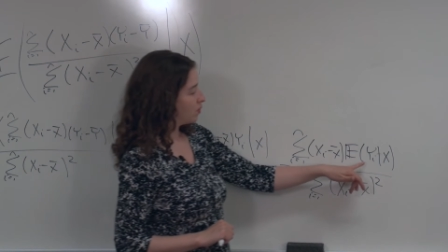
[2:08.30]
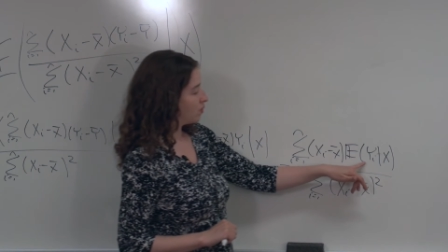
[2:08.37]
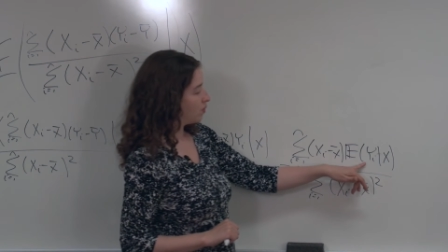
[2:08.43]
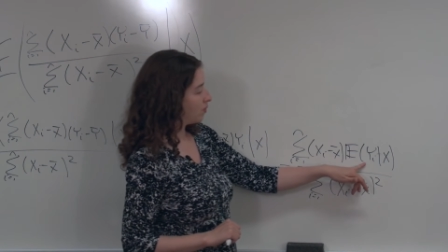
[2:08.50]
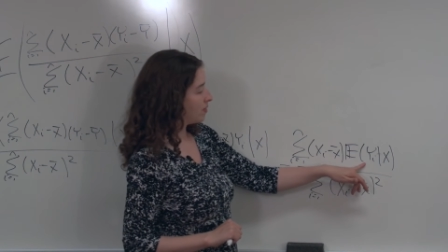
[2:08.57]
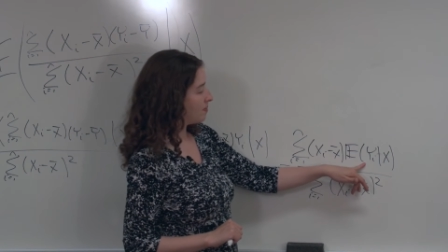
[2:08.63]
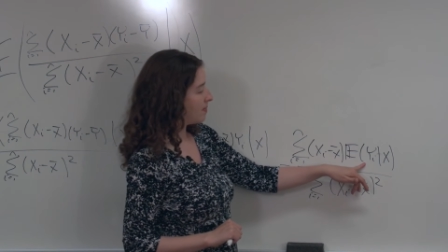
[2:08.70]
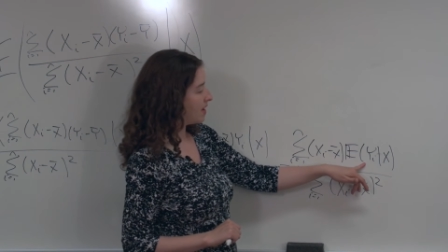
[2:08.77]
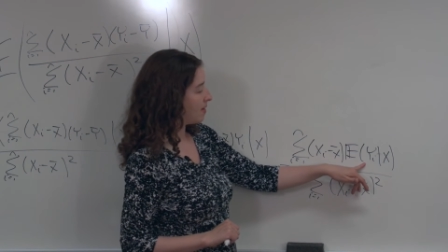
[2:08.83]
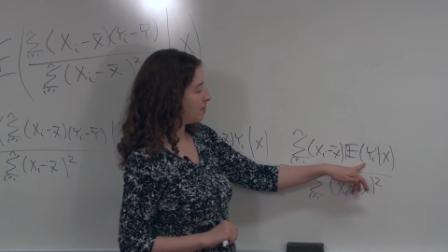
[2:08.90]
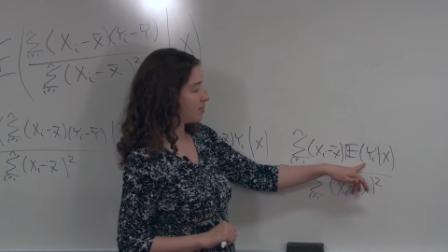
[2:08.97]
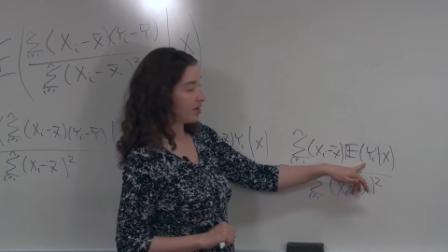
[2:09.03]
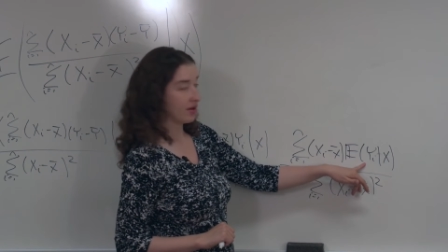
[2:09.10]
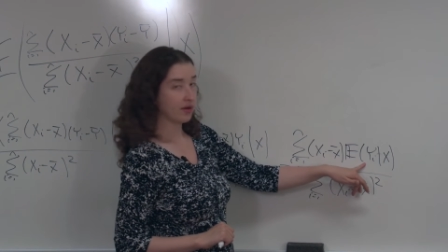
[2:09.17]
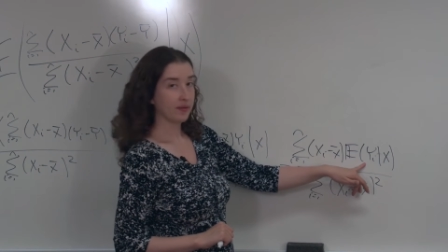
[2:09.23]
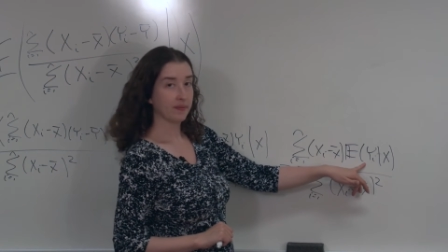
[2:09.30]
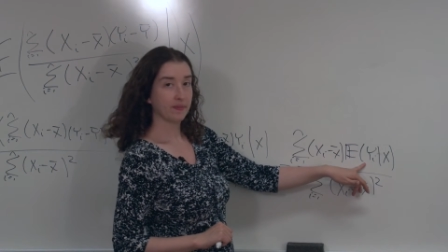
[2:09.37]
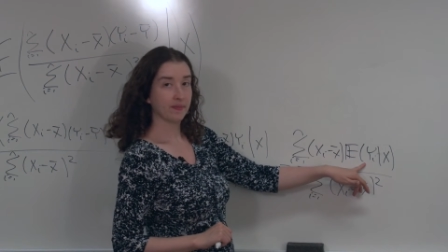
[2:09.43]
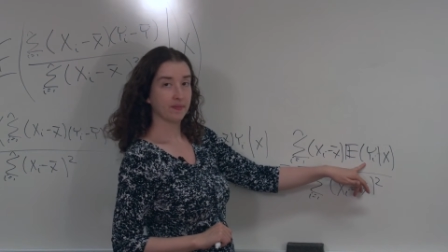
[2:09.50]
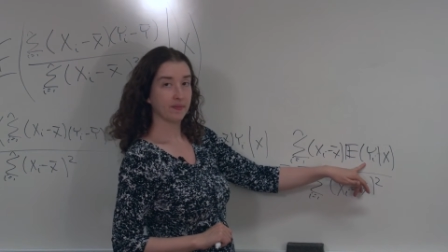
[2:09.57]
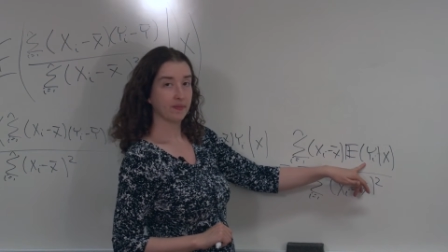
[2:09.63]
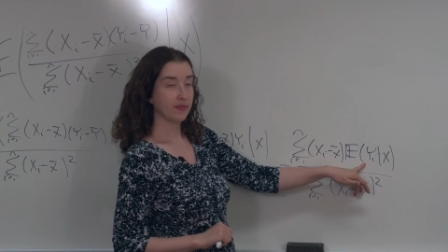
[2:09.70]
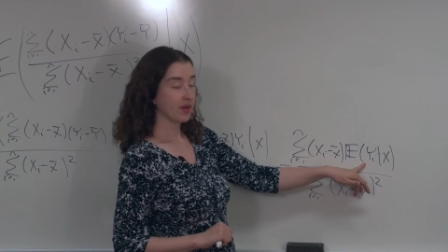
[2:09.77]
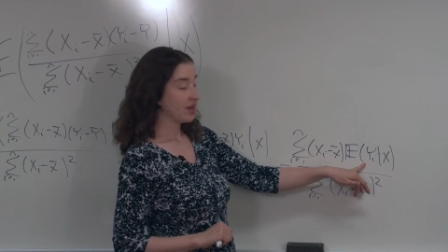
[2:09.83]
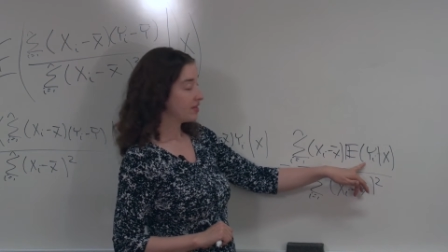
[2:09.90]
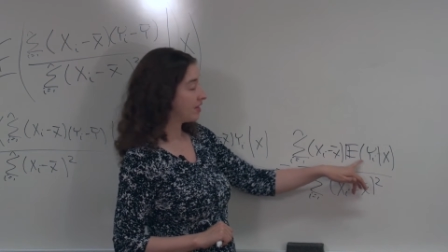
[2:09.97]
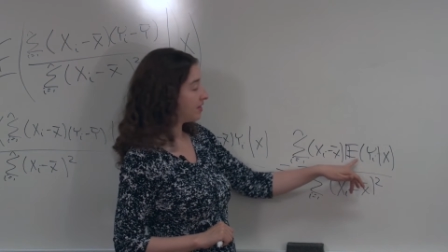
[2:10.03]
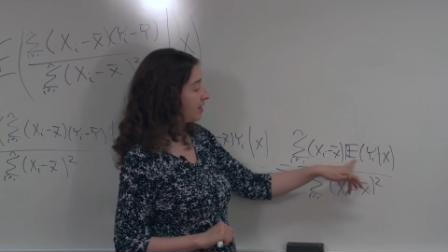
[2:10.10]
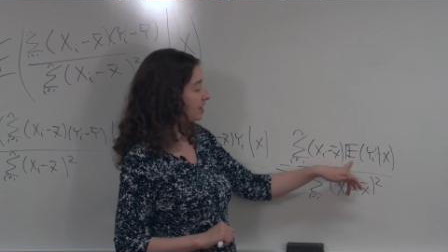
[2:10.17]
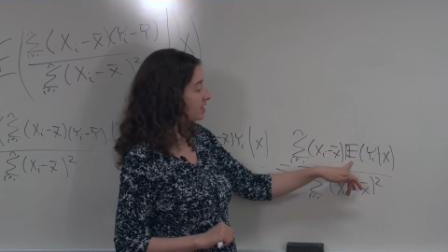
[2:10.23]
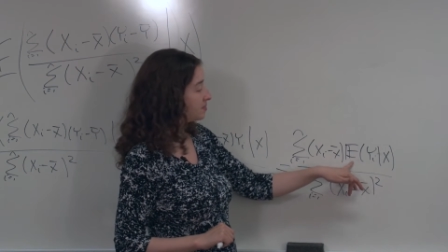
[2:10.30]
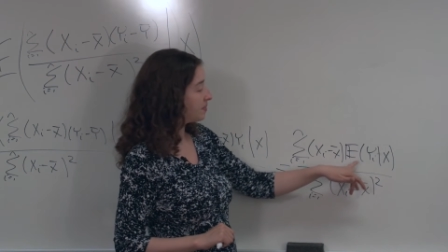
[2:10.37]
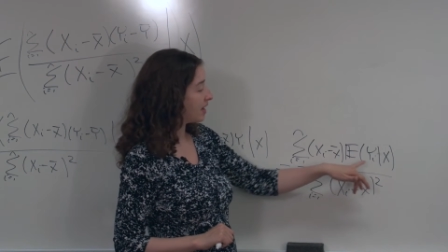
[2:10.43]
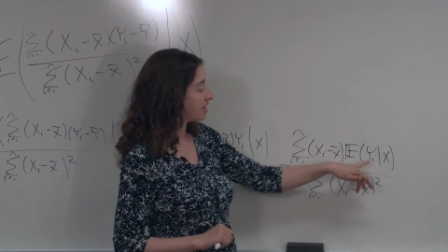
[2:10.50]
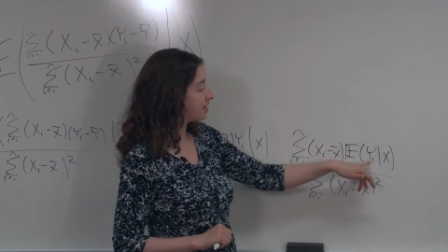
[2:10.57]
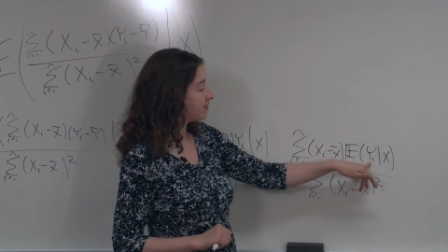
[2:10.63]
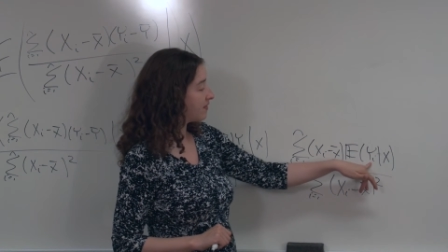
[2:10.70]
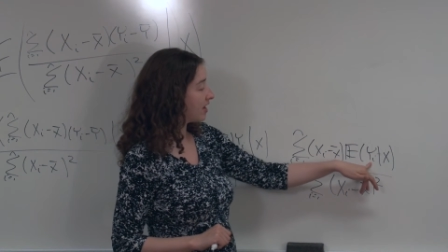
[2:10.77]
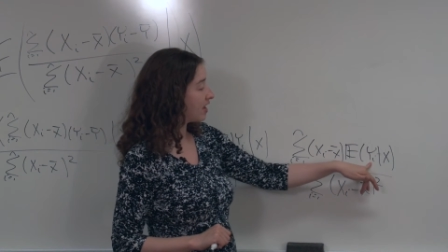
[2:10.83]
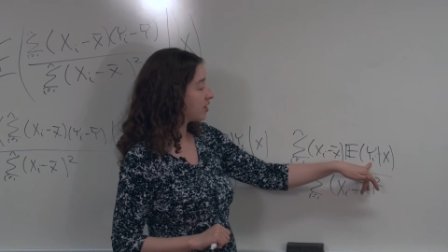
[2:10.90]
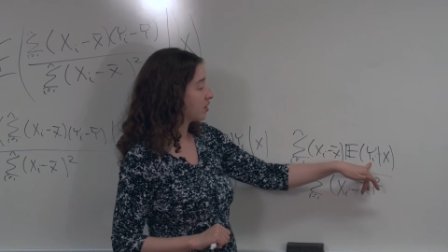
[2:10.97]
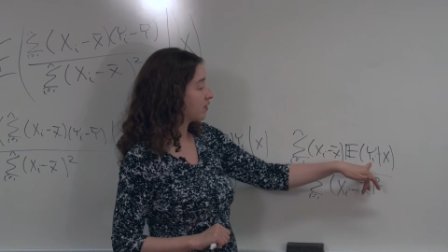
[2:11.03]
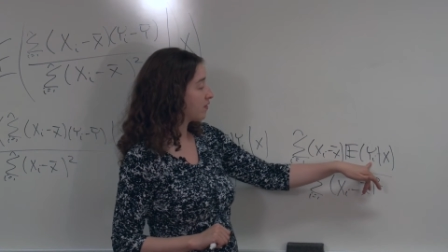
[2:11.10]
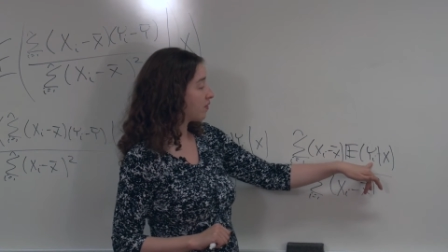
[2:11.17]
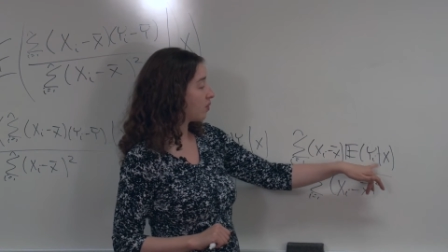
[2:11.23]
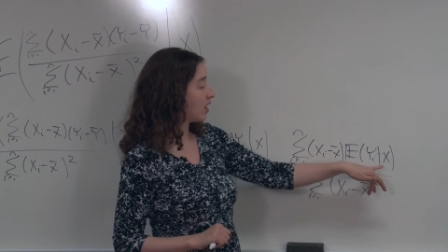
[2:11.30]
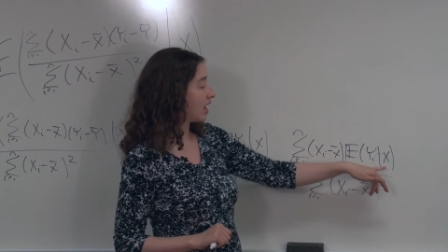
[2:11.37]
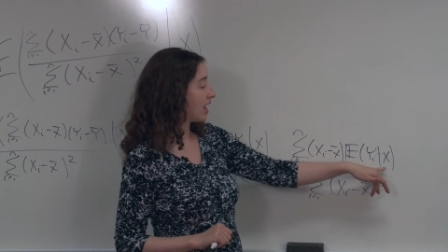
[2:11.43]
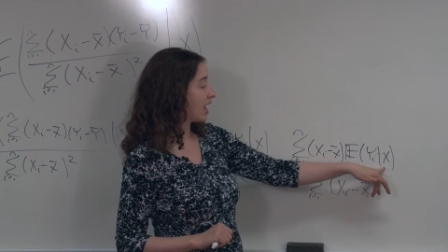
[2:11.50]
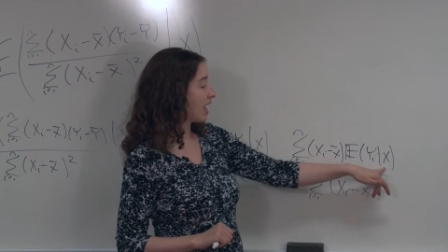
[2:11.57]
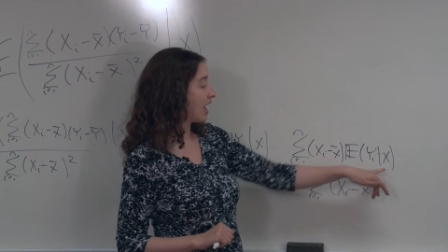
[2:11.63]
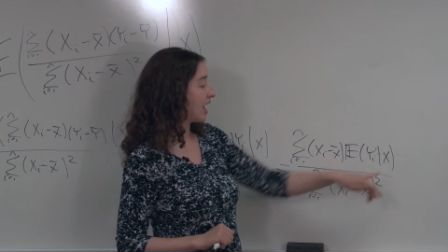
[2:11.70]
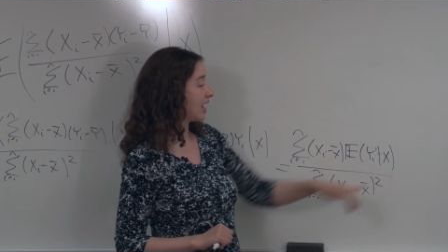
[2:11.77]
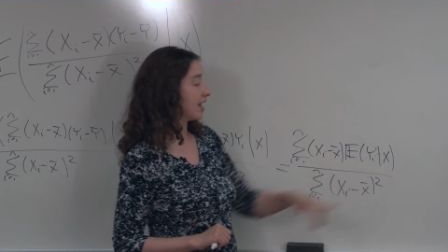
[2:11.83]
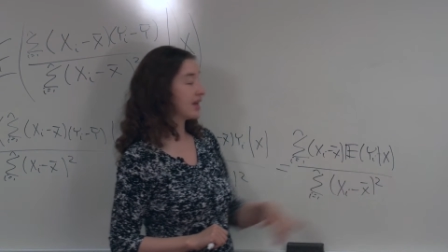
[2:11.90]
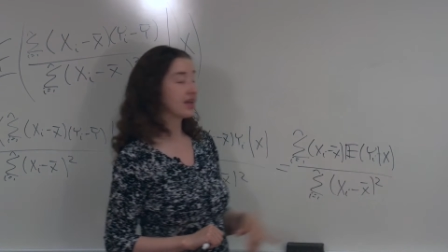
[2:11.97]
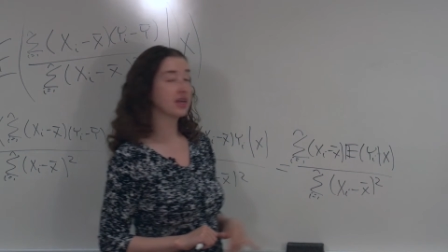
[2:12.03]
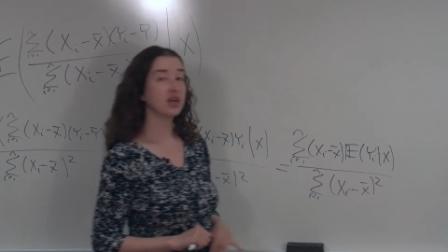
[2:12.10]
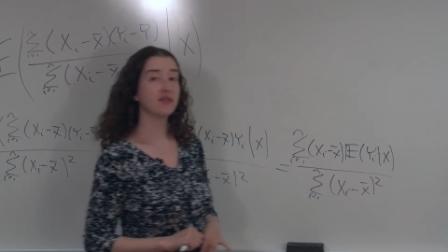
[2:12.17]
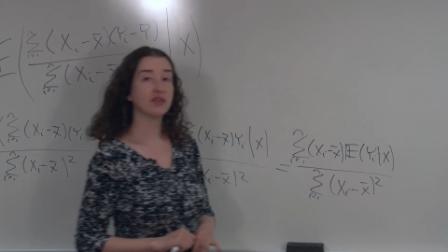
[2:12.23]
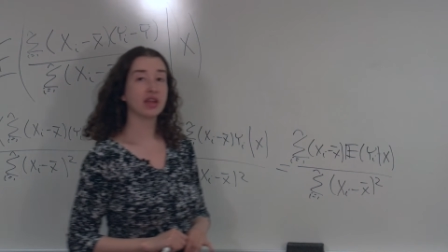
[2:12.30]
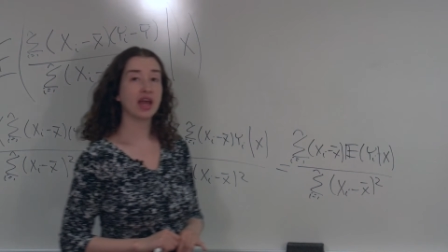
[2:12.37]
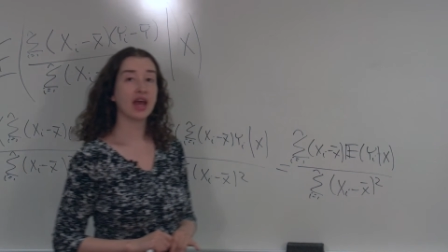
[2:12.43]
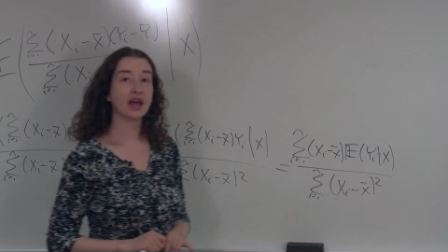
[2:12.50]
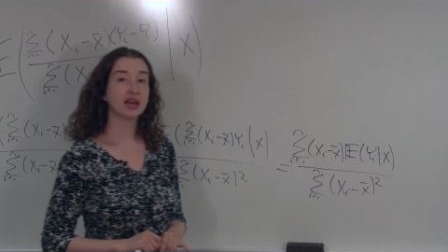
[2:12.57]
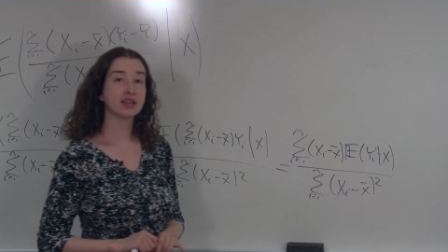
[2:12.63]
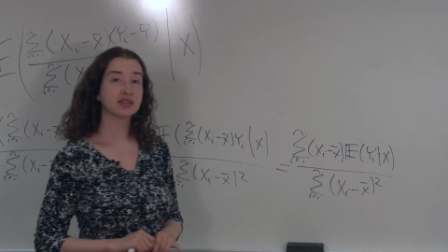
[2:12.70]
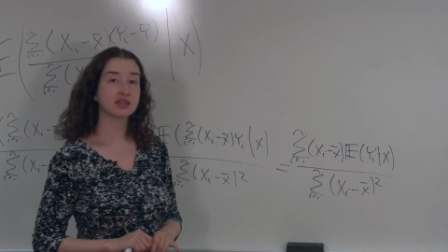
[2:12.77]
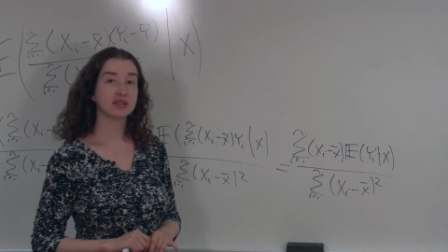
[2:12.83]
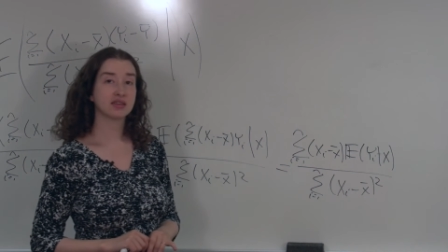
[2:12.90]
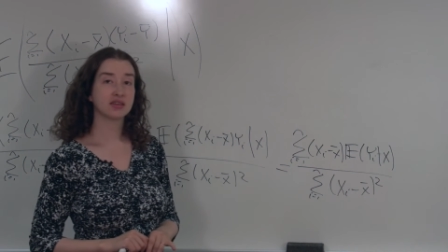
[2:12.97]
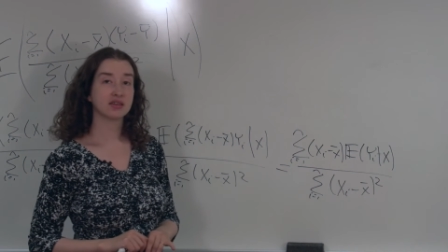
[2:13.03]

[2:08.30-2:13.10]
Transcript: Remember that the expected value of yi given x